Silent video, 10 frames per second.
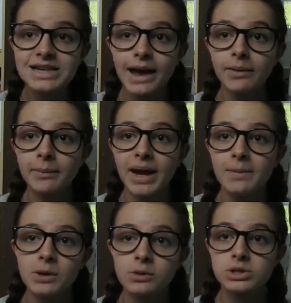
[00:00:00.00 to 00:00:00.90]
and
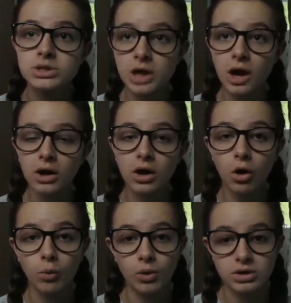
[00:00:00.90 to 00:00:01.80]
maybe you're stuck
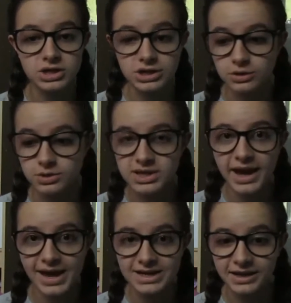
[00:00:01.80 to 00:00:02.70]
on what to use to
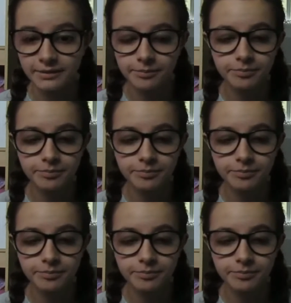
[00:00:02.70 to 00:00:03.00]
edit.